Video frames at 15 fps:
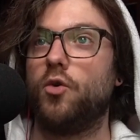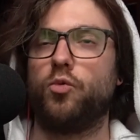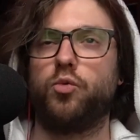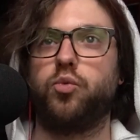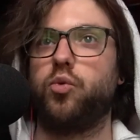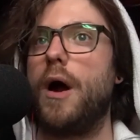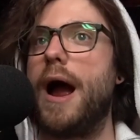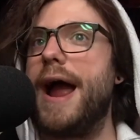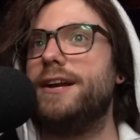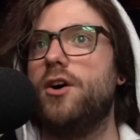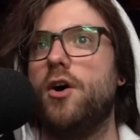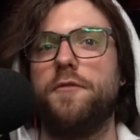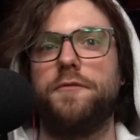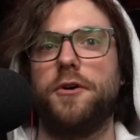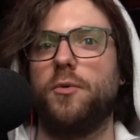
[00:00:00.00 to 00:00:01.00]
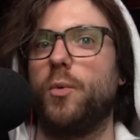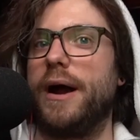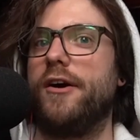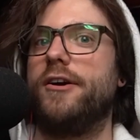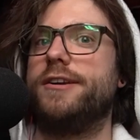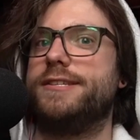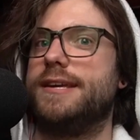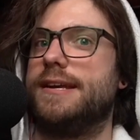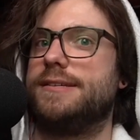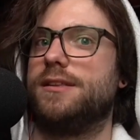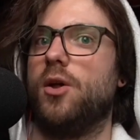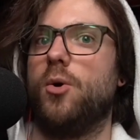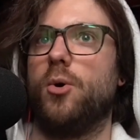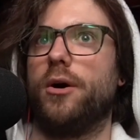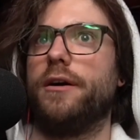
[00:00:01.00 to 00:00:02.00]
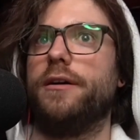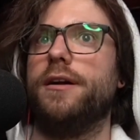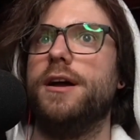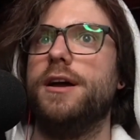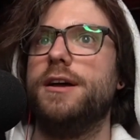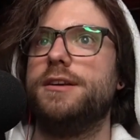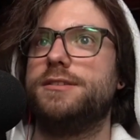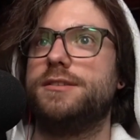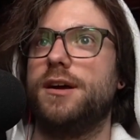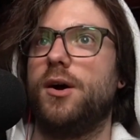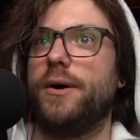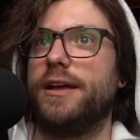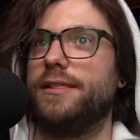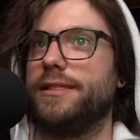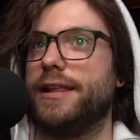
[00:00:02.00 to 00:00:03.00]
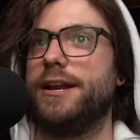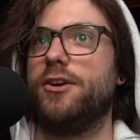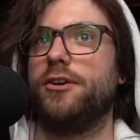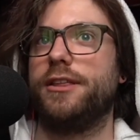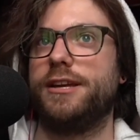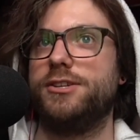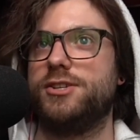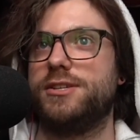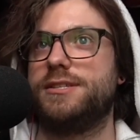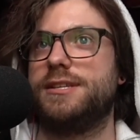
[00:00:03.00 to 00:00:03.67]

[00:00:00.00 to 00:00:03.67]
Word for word: right over where it says Lord. So it literally just